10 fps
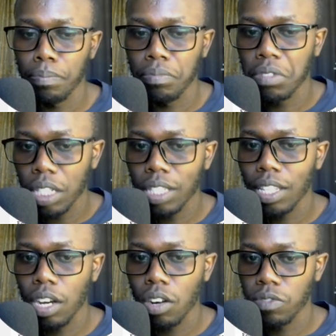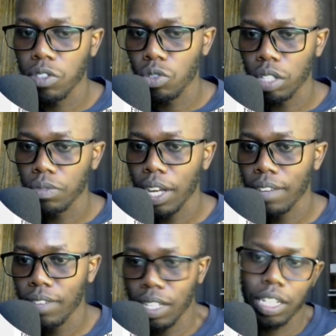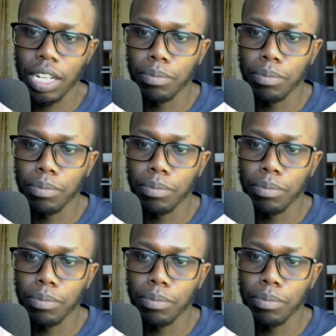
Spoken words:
since they are over 2500,